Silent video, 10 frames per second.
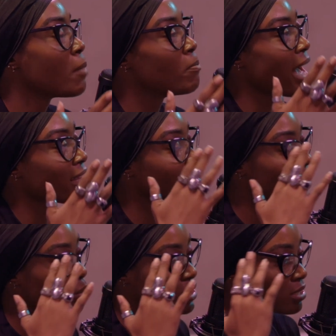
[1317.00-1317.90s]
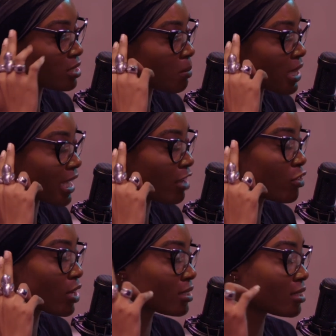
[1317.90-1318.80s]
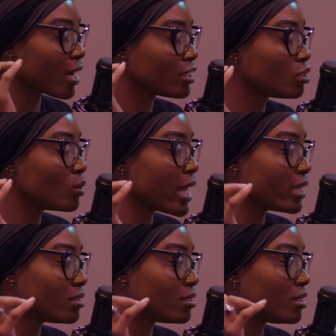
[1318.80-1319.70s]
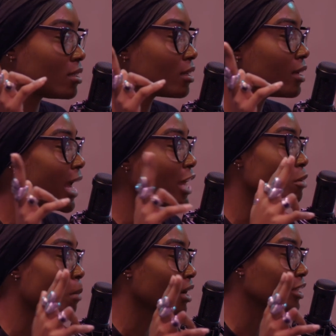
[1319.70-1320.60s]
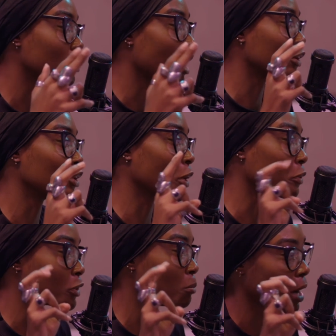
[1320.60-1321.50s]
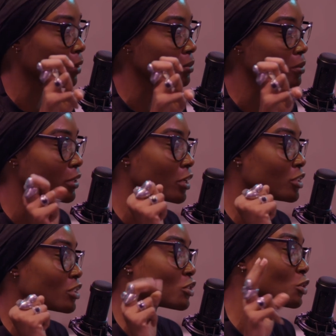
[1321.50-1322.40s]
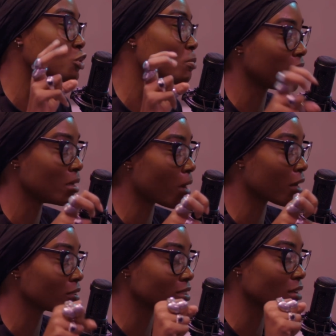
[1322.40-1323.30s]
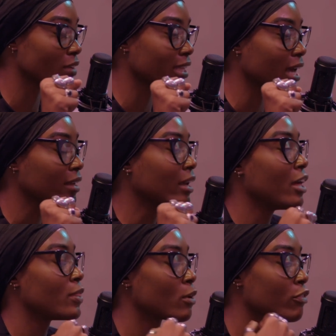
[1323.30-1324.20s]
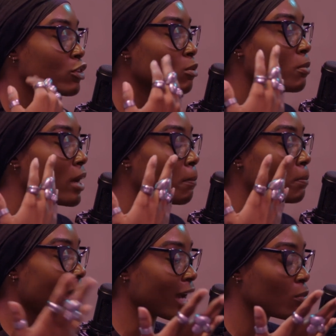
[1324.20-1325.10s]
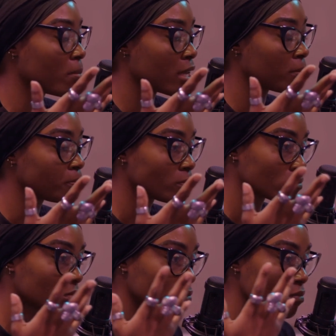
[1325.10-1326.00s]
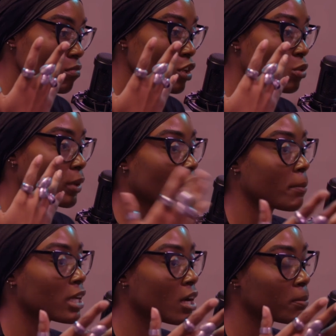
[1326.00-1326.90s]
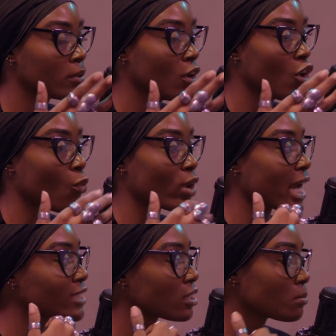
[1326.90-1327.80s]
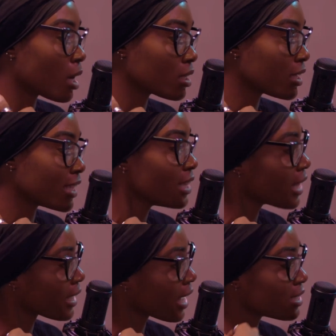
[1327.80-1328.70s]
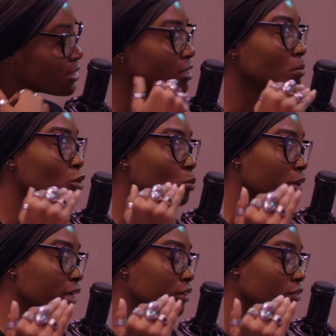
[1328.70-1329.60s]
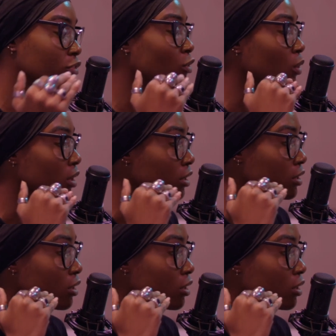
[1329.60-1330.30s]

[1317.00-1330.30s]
back then it was this stigma, like if you're not signed to an agency and you're modeling, you're not a real model, or you're just a social media model and stuff like that. There were a few Black women who were coming up when I started modeling that like kind of set the blueprint for,